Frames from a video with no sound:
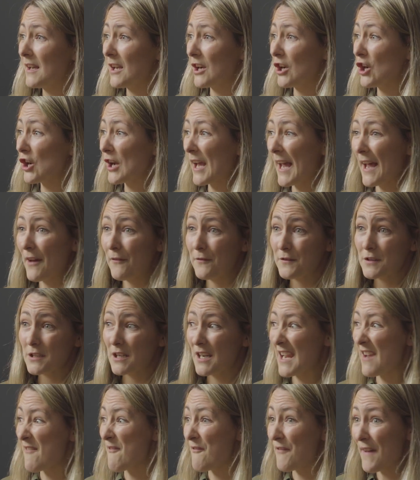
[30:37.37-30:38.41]
look after,
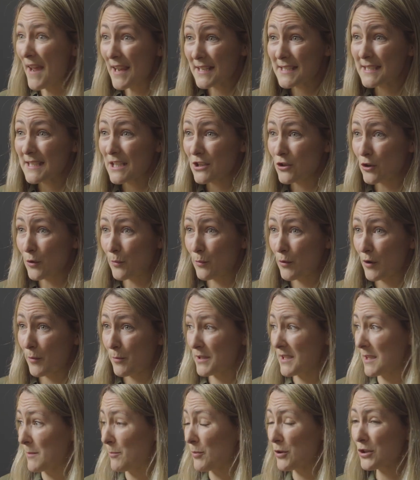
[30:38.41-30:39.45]
invest in your
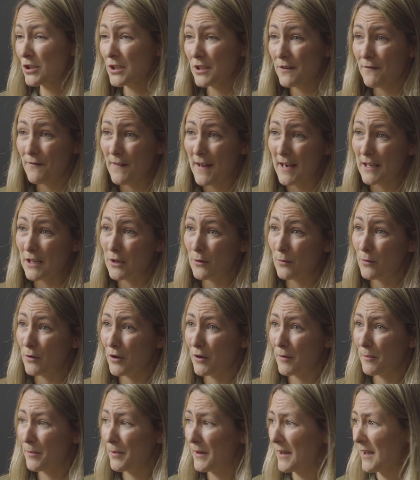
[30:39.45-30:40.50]
property, push the value
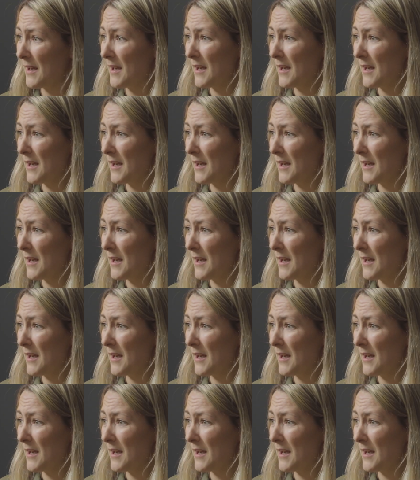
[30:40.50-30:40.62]
up,